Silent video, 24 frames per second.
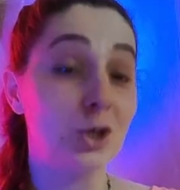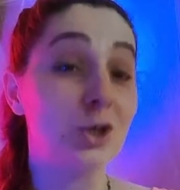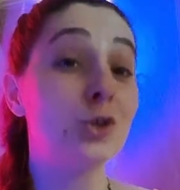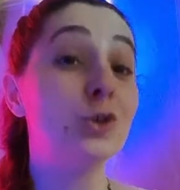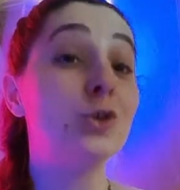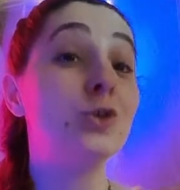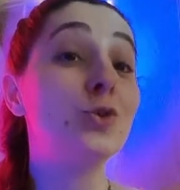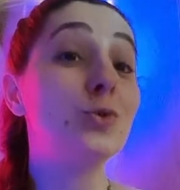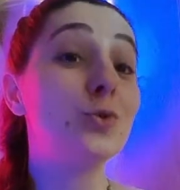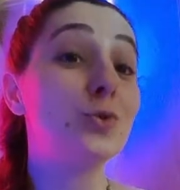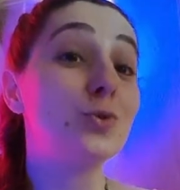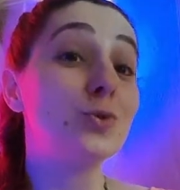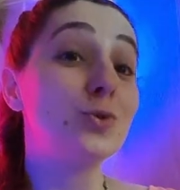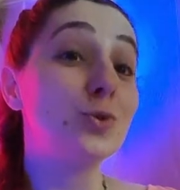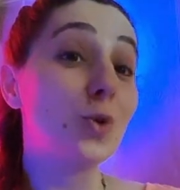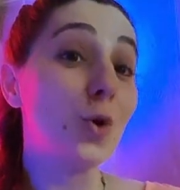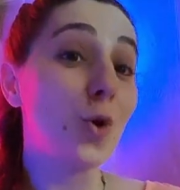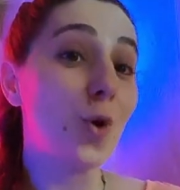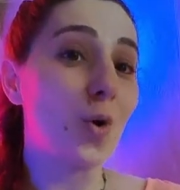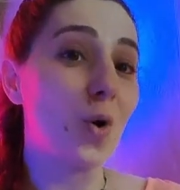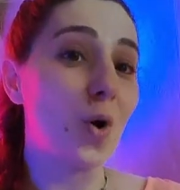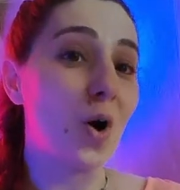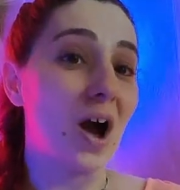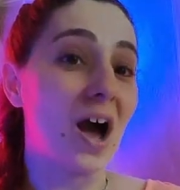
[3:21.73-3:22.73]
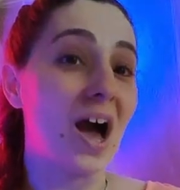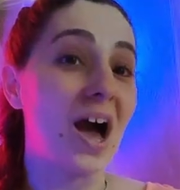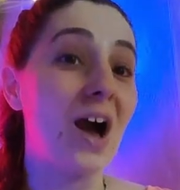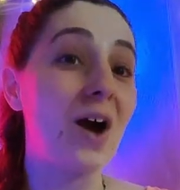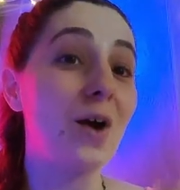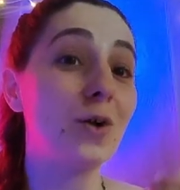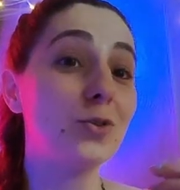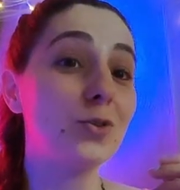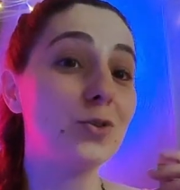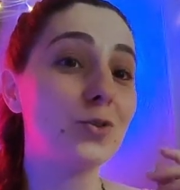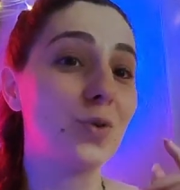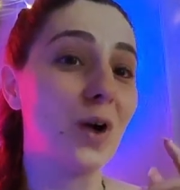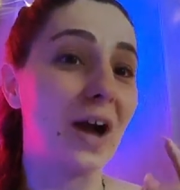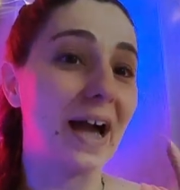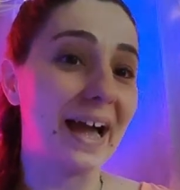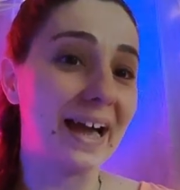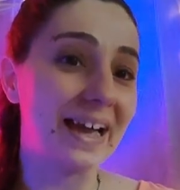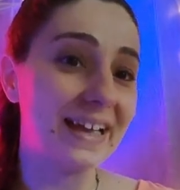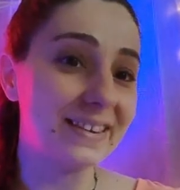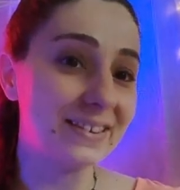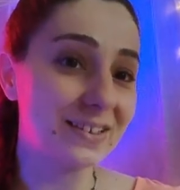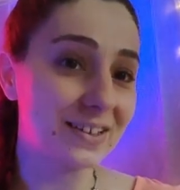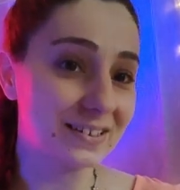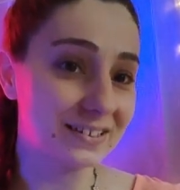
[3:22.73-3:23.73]
you know how to
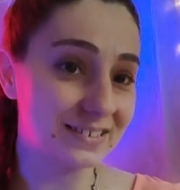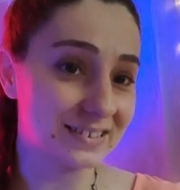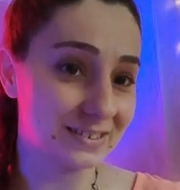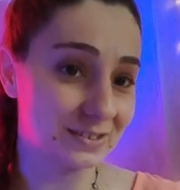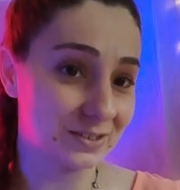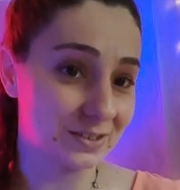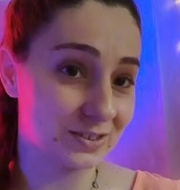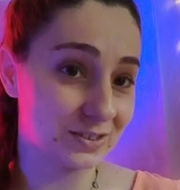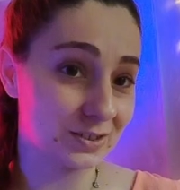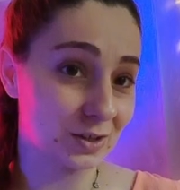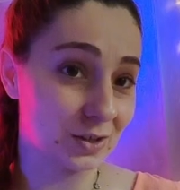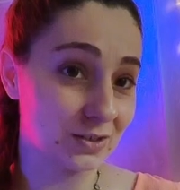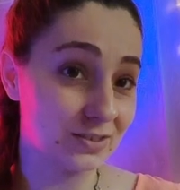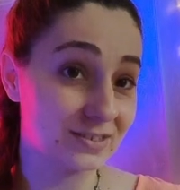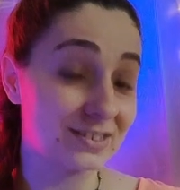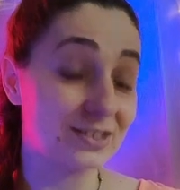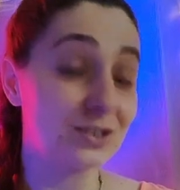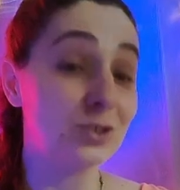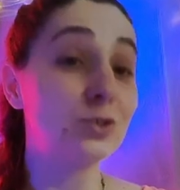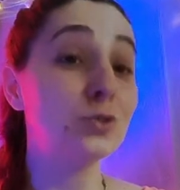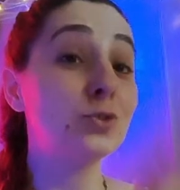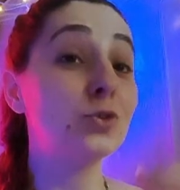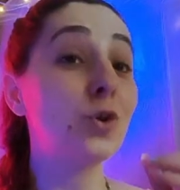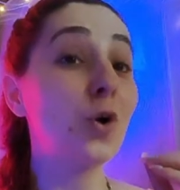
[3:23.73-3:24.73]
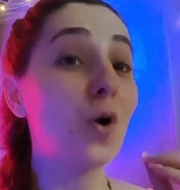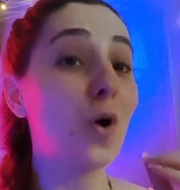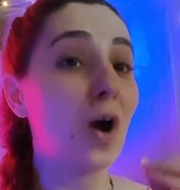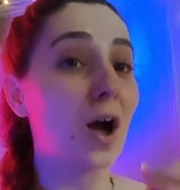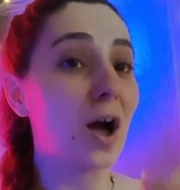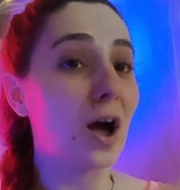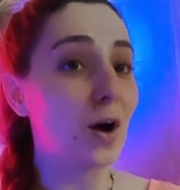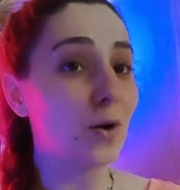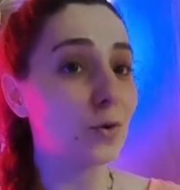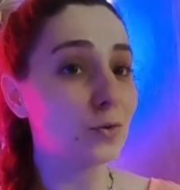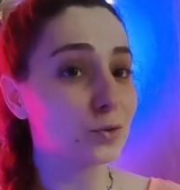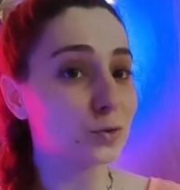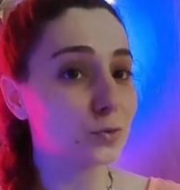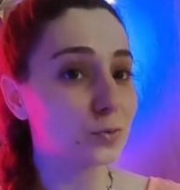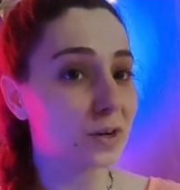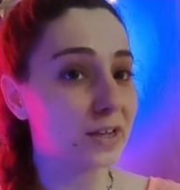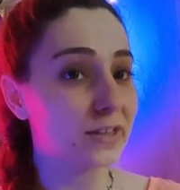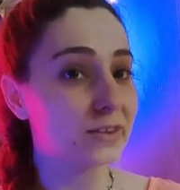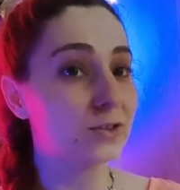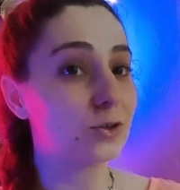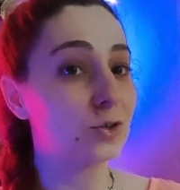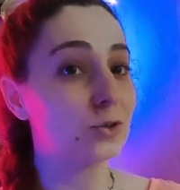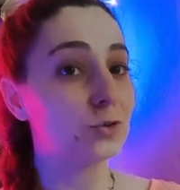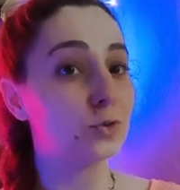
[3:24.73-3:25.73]
handle those thoughts. You know how to
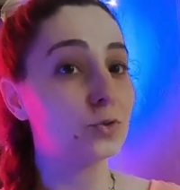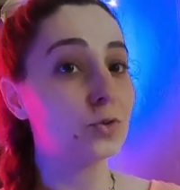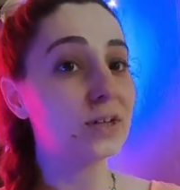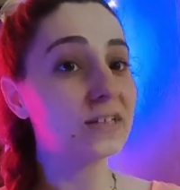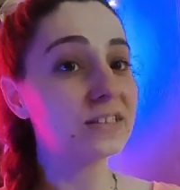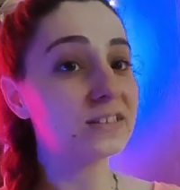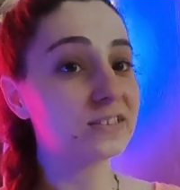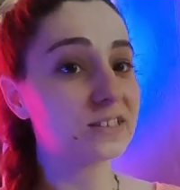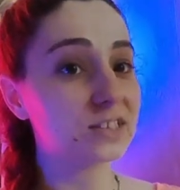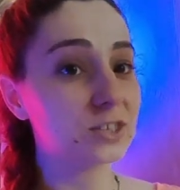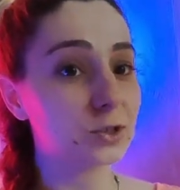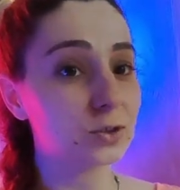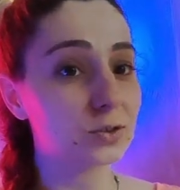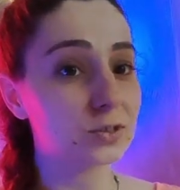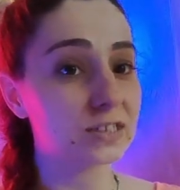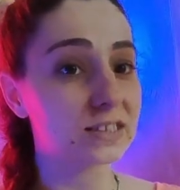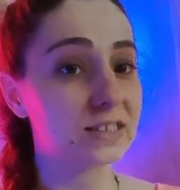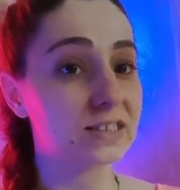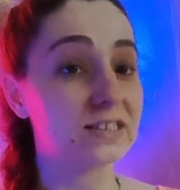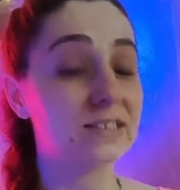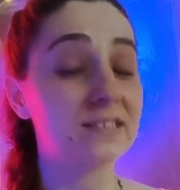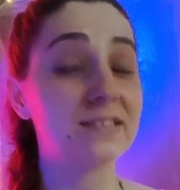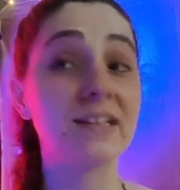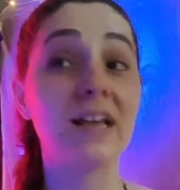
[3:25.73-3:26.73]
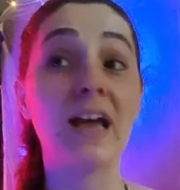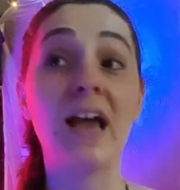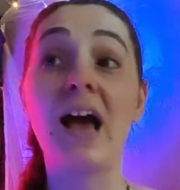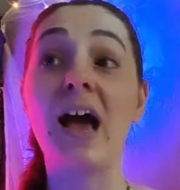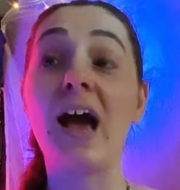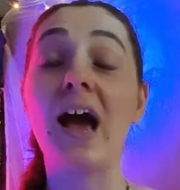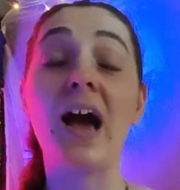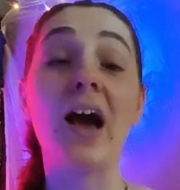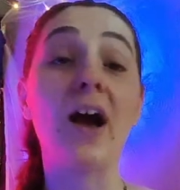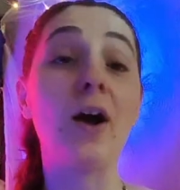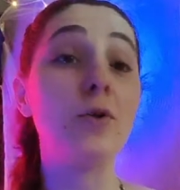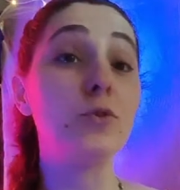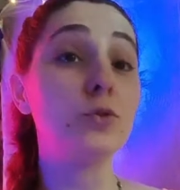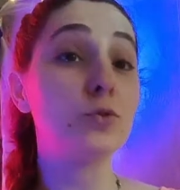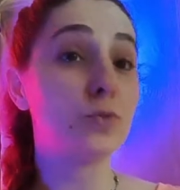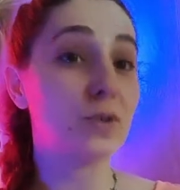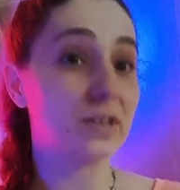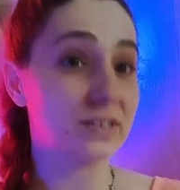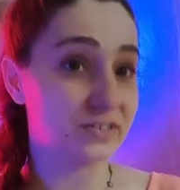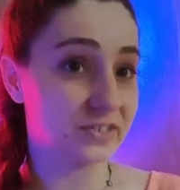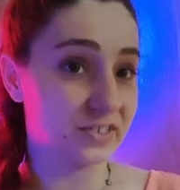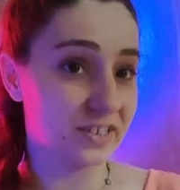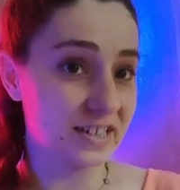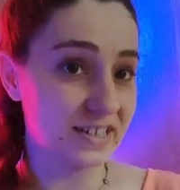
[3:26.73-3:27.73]
handle your insecurities, how to
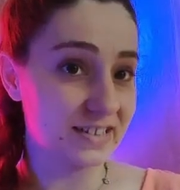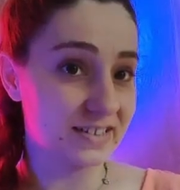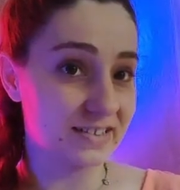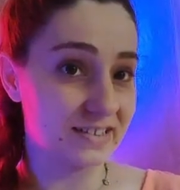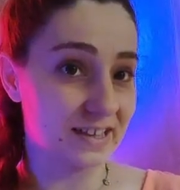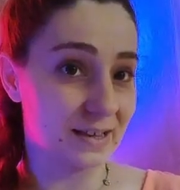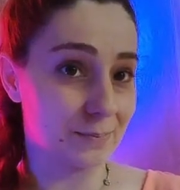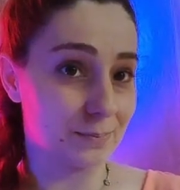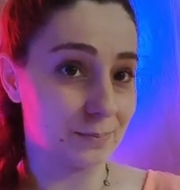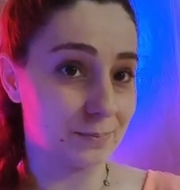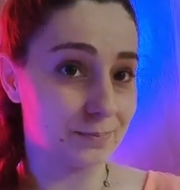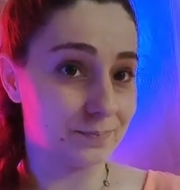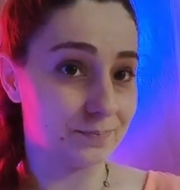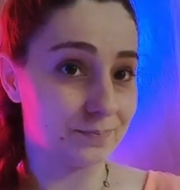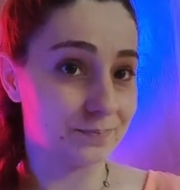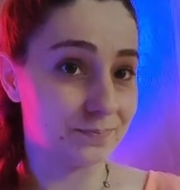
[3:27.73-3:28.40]
address them.